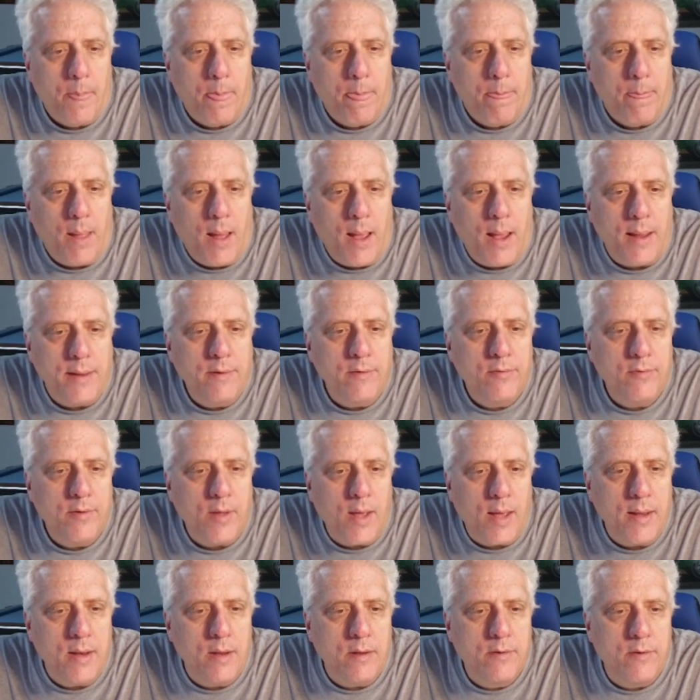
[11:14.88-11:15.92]
I
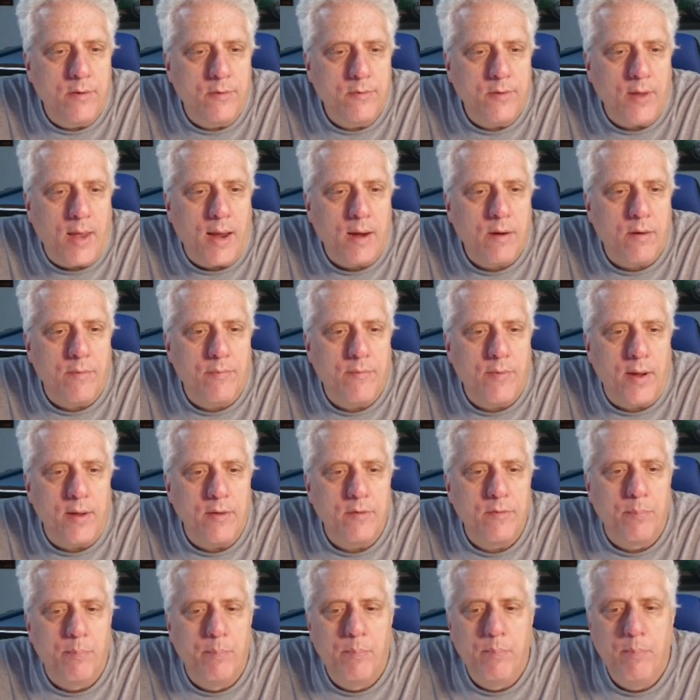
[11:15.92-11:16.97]
decided to
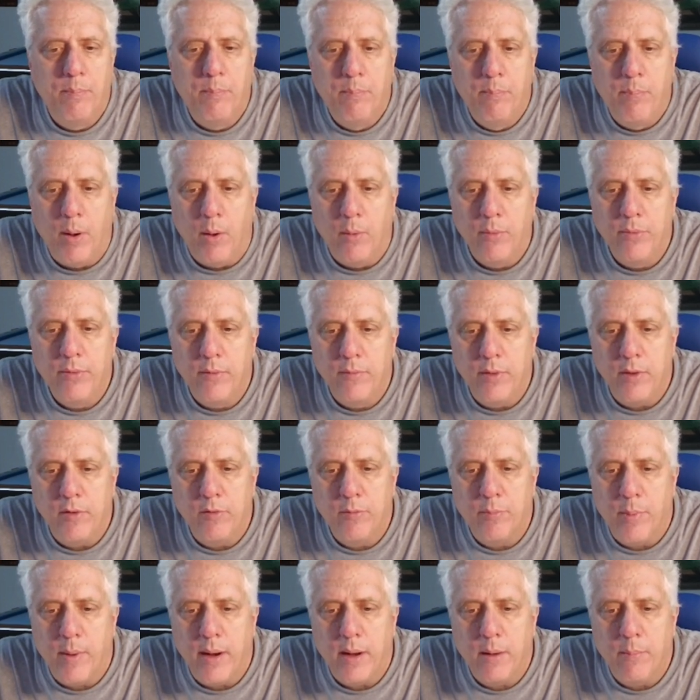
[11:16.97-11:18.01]
sacrifice both of these
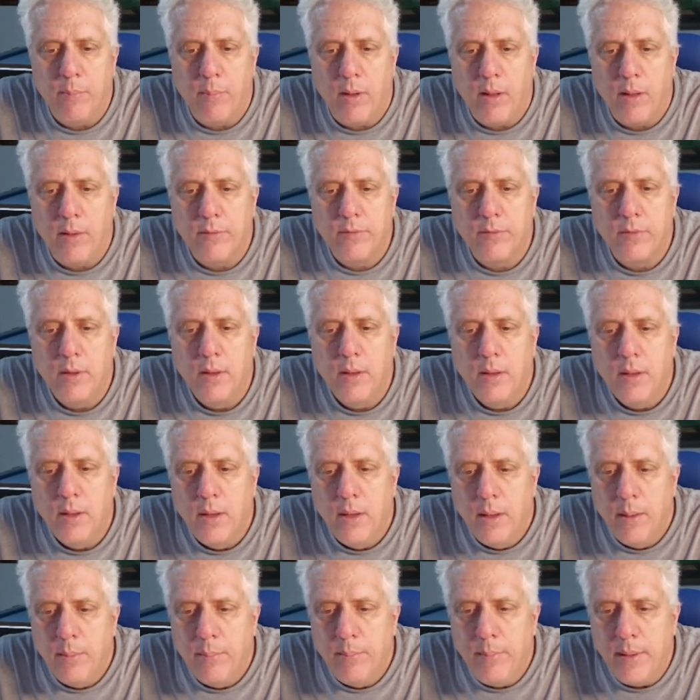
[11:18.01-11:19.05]
break balls,
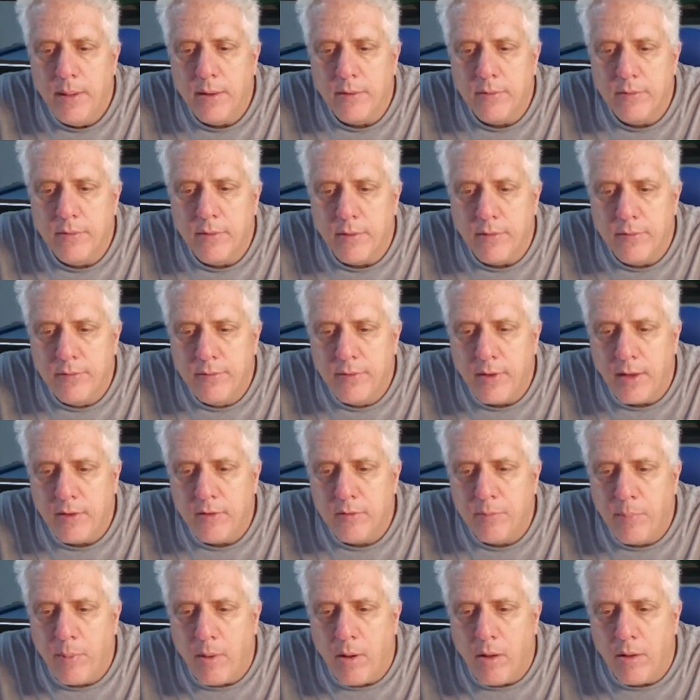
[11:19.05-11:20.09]
because the 6
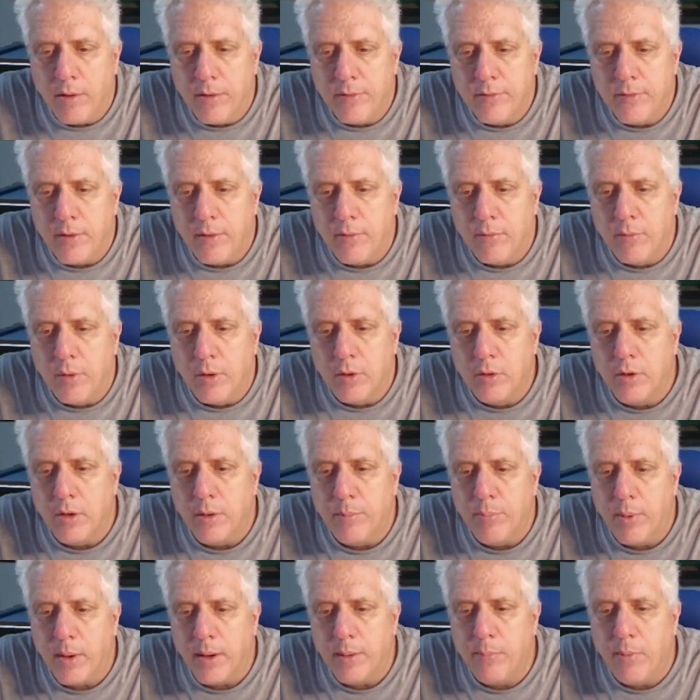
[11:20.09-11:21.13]
ball is in a real good
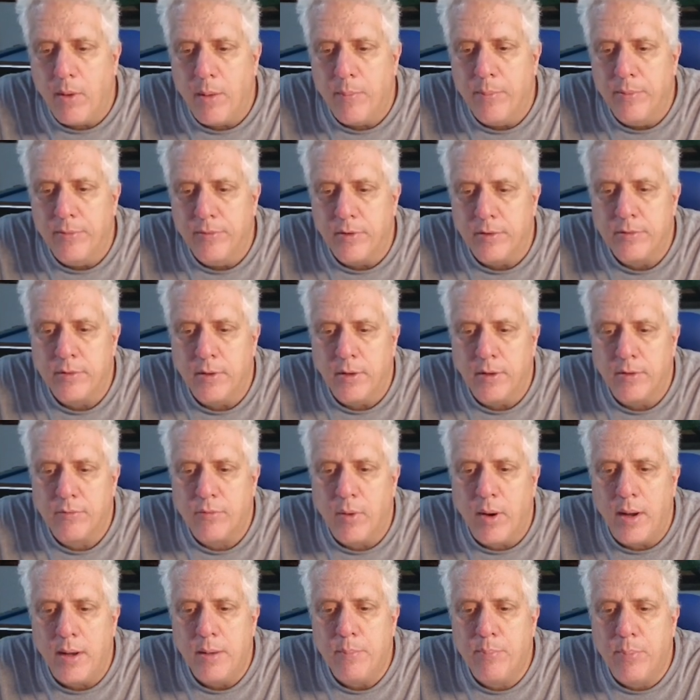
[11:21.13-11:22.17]
break ball position. It's
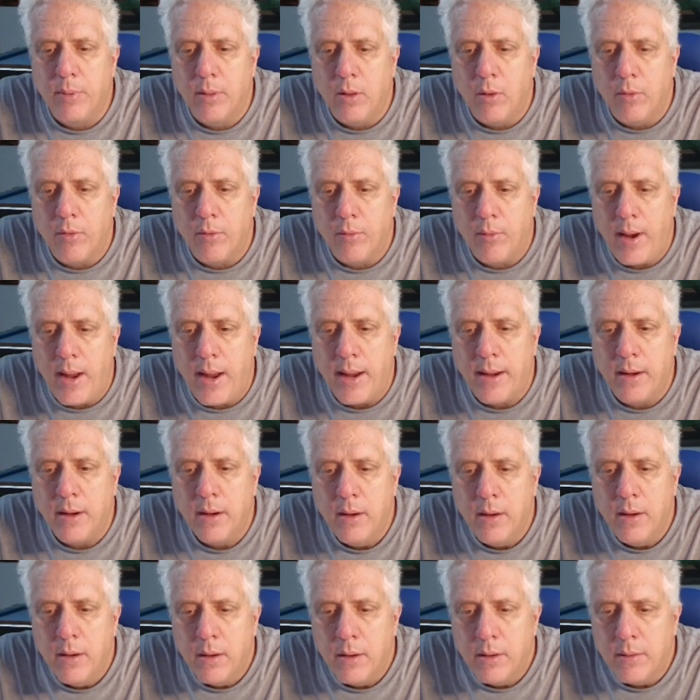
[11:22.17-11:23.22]
right below the rack,
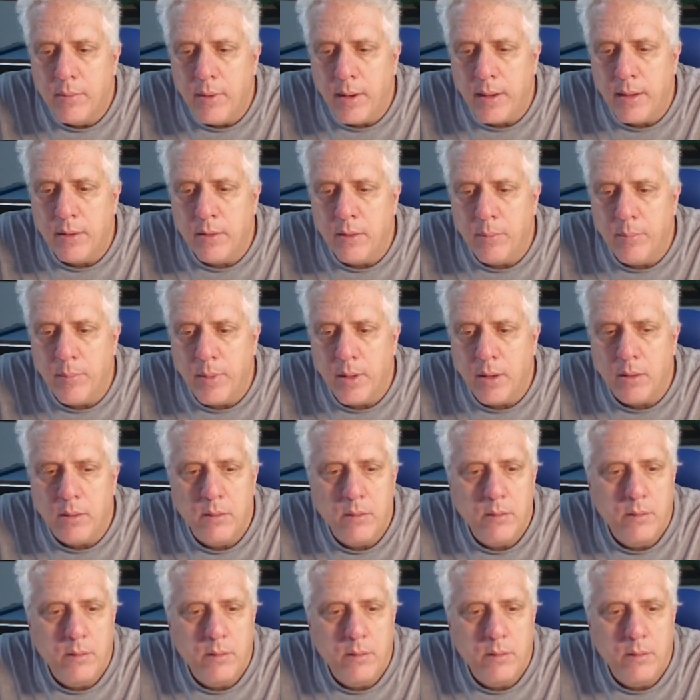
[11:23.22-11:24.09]
right in the middle.